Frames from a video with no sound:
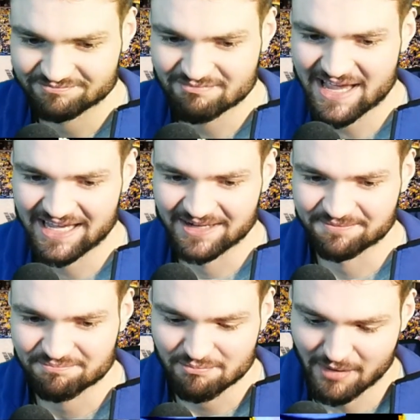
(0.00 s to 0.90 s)

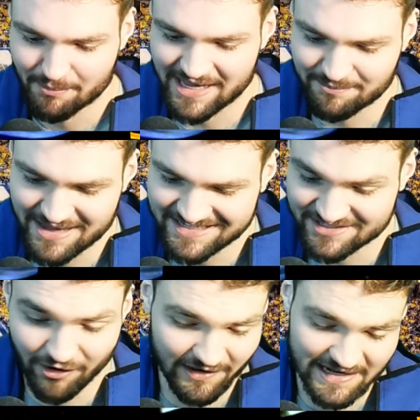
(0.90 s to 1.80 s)
Man, my man
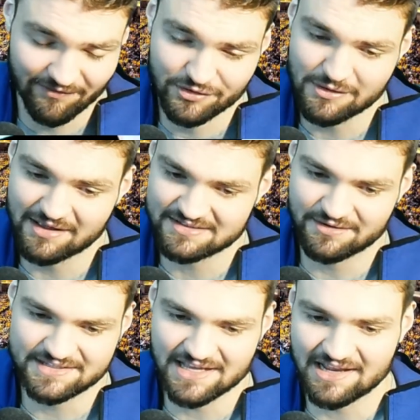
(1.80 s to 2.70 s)
Mason. Never knew that was
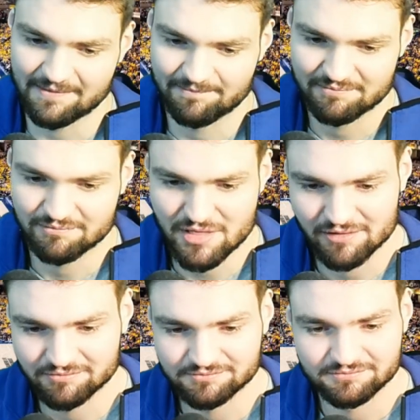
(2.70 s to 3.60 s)
how he said it.
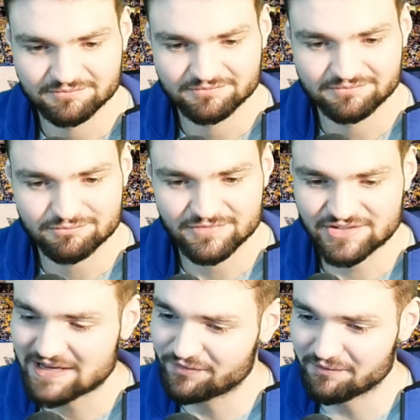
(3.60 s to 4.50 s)
Let's
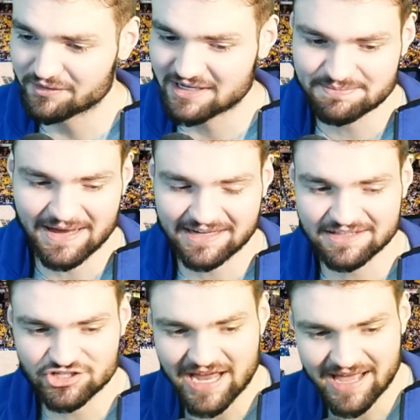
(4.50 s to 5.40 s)
see if he ever gets back in
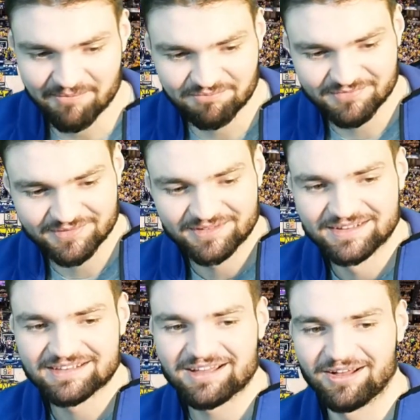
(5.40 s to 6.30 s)
the chat.
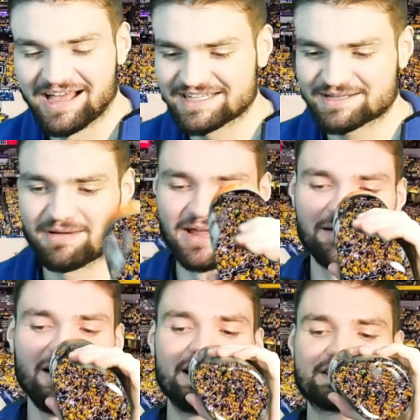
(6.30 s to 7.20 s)
I'll ask about
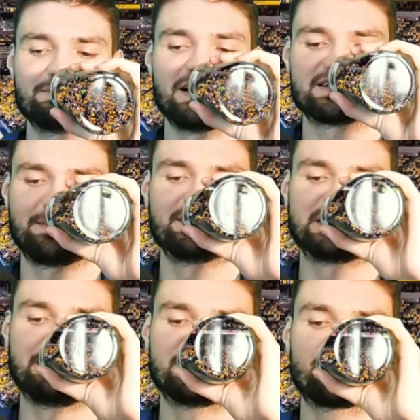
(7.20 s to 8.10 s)
it. I'll ask him next time I
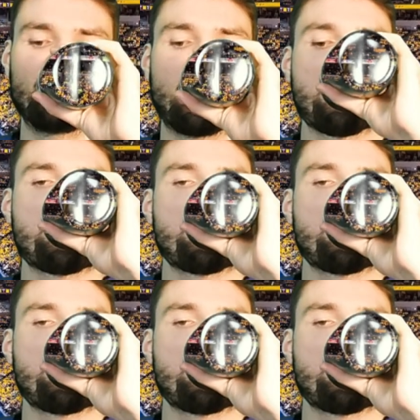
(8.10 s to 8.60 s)
see him in school.